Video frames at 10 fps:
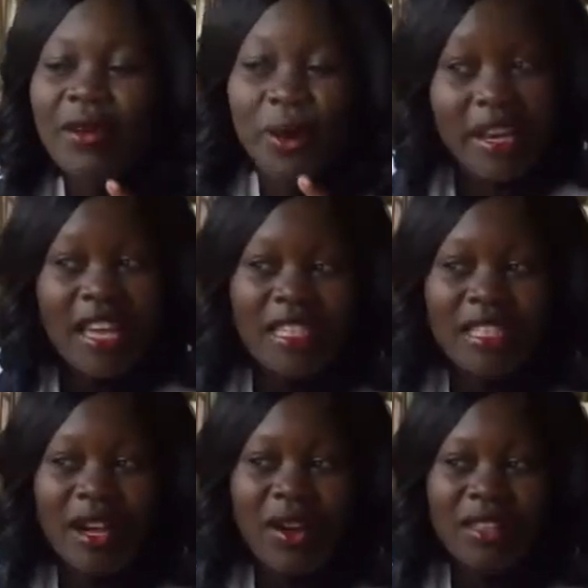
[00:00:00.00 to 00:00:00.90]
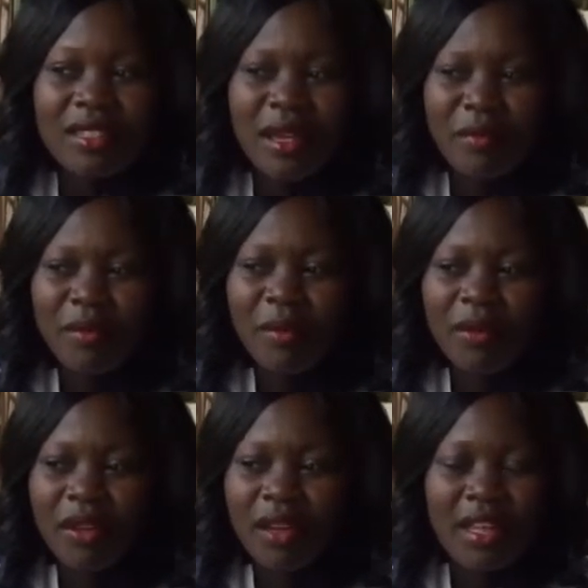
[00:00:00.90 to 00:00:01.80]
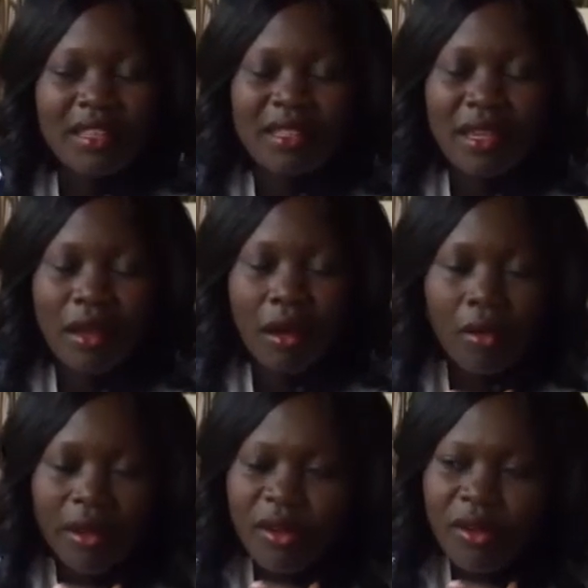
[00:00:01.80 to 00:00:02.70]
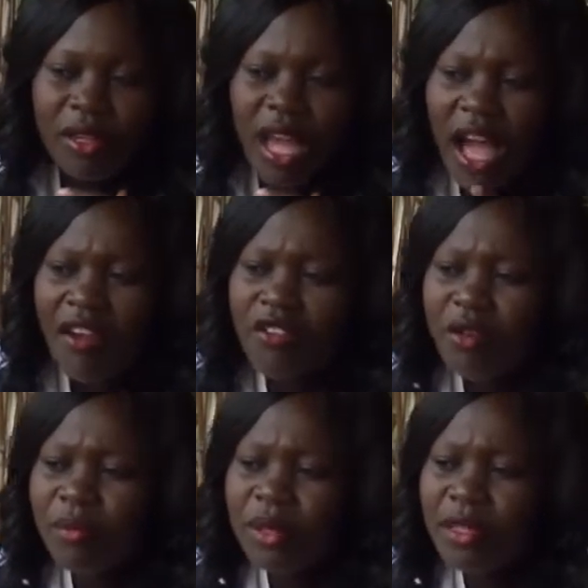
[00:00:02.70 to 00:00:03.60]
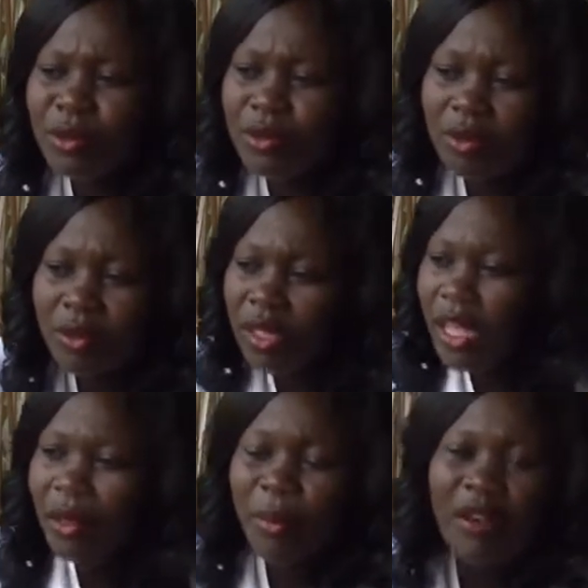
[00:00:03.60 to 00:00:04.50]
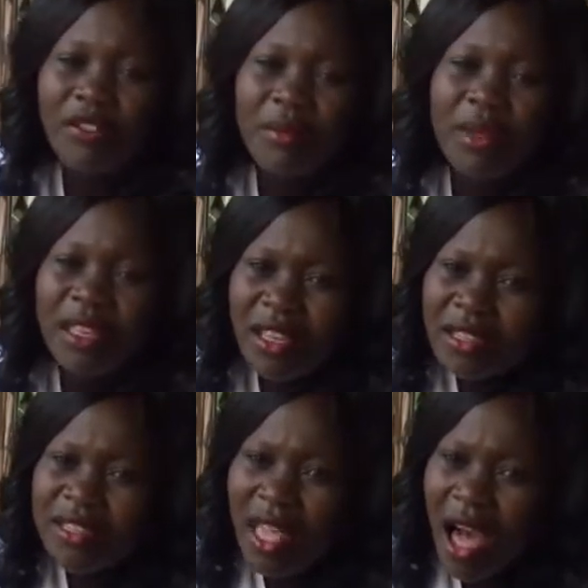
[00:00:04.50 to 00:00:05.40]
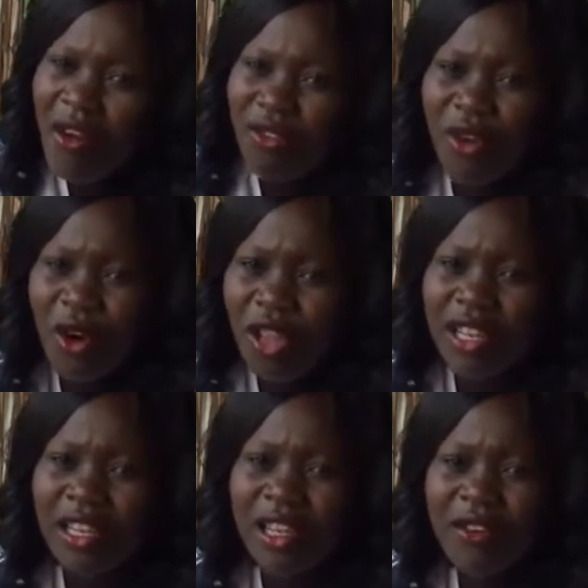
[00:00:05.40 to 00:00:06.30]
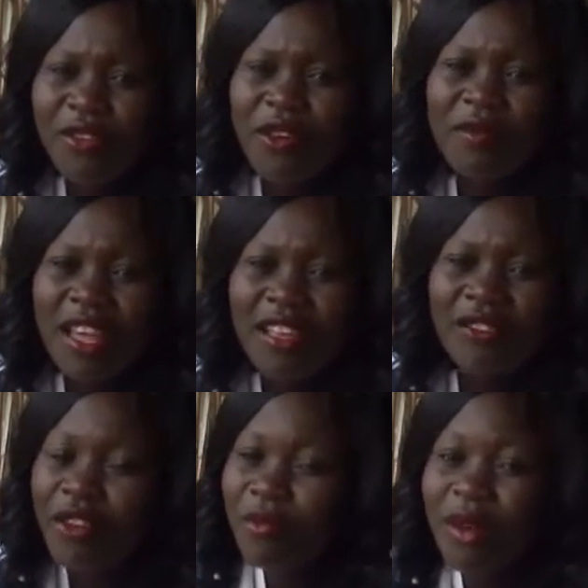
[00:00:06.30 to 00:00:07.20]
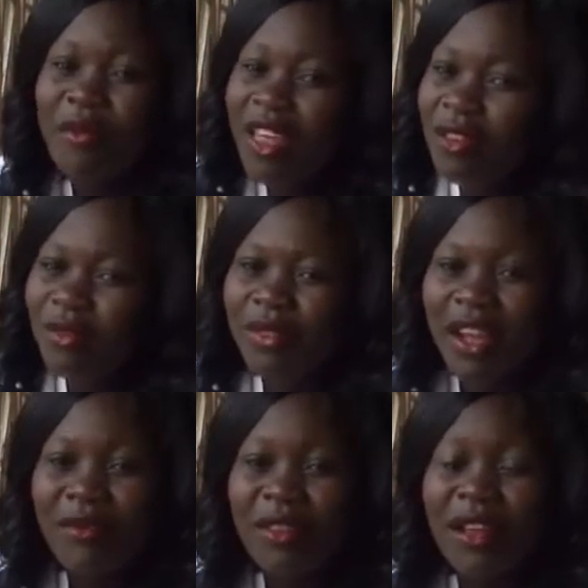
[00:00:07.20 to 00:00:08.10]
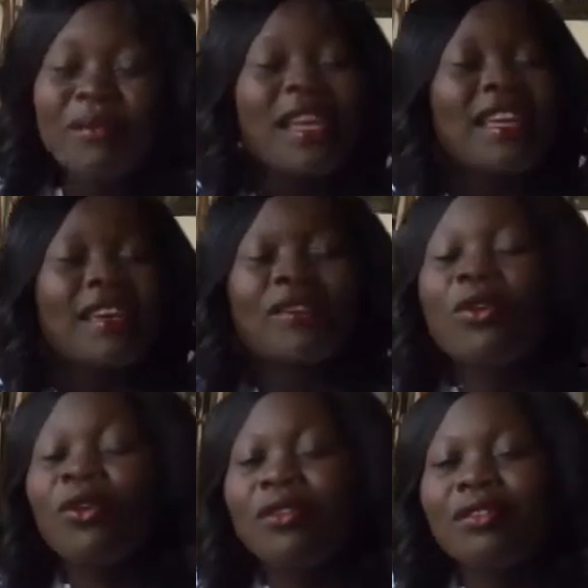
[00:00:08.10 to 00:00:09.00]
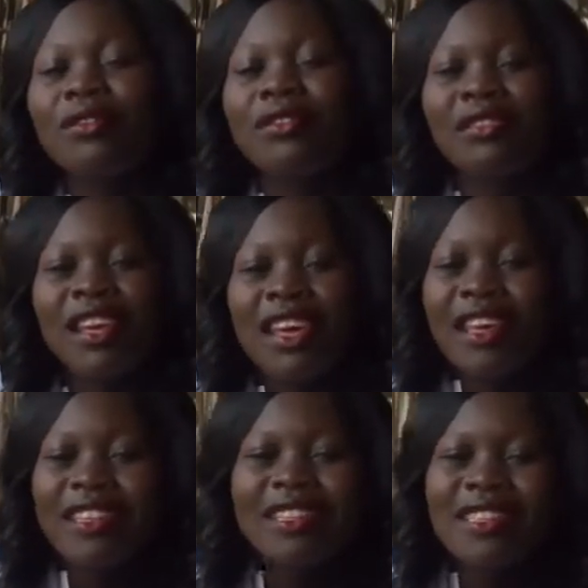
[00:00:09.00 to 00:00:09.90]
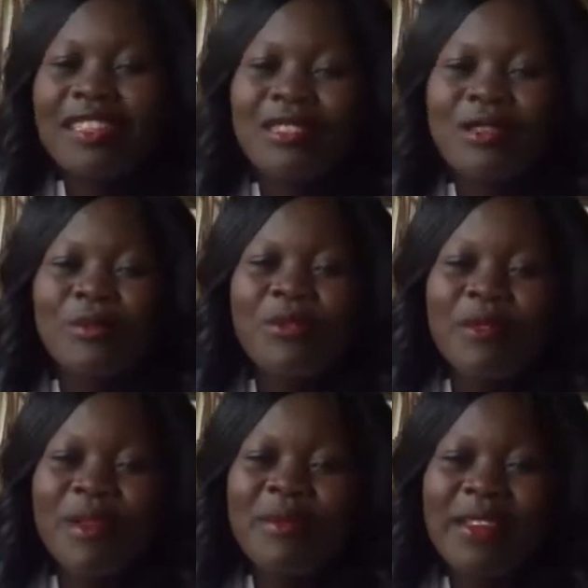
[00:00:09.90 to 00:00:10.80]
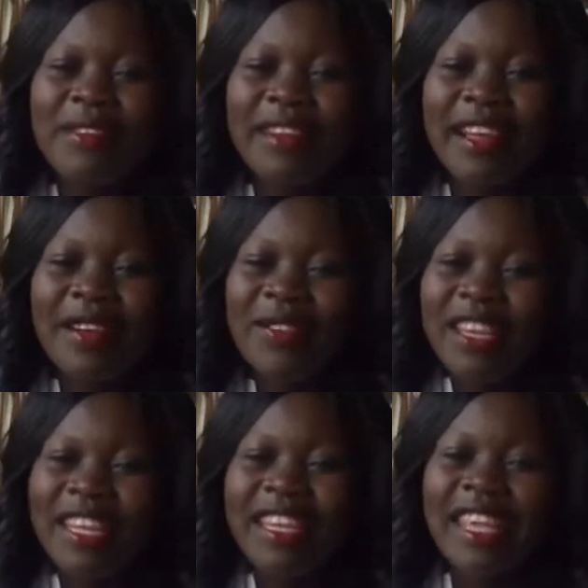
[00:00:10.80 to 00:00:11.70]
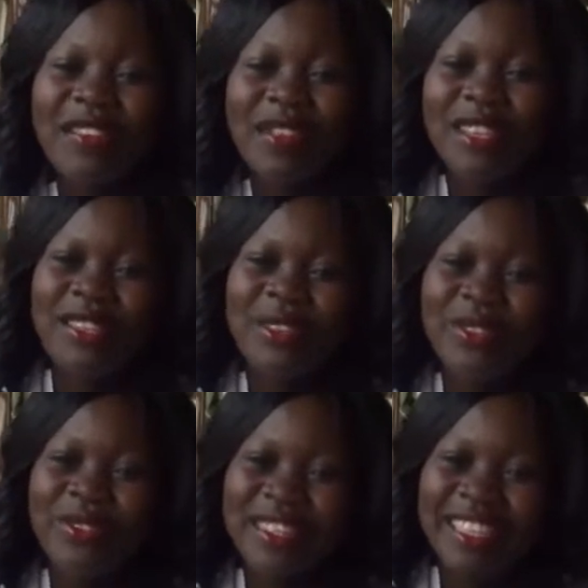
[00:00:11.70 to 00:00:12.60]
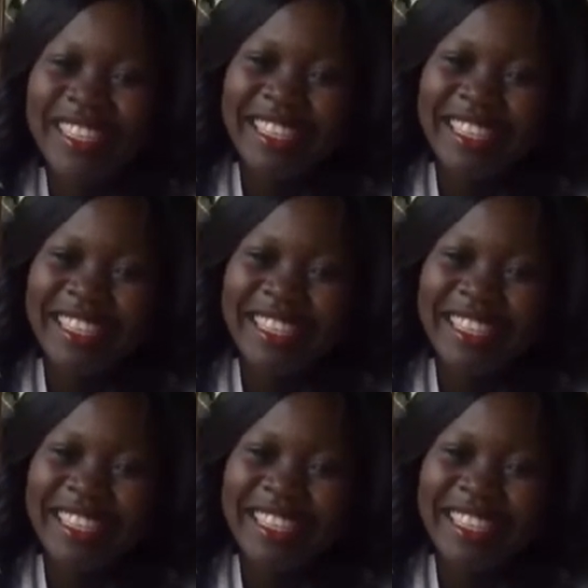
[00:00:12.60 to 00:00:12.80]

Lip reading: When I shower, some people can say, "Oh my God, have you been like perfuming yourself all from the bathroom?" I'm like, no, this is from America. My dad gave it to me.